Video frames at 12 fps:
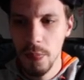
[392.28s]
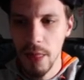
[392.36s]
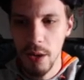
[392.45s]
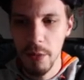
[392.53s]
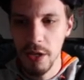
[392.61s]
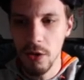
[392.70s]

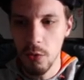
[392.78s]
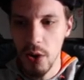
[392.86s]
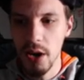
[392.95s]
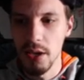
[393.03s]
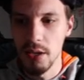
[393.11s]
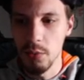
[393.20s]
I mean,
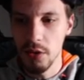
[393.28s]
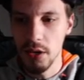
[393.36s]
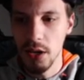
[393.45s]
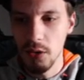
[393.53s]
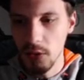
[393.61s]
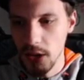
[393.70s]
already we're
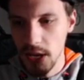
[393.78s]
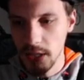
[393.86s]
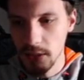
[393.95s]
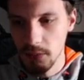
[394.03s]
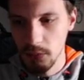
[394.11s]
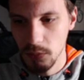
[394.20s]
now
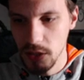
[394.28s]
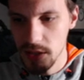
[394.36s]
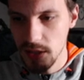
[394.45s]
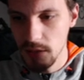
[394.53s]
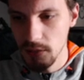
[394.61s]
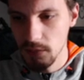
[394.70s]
at, what is
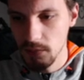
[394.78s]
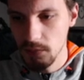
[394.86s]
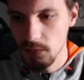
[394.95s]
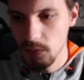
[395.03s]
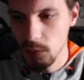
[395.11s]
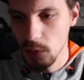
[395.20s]
it,
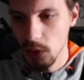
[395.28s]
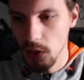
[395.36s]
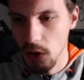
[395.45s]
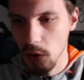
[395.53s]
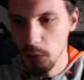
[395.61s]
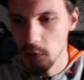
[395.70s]
well,
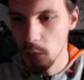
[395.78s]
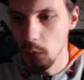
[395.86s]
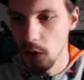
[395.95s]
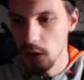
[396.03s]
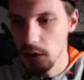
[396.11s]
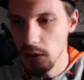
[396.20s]
almost
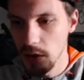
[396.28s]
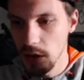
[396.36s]
1.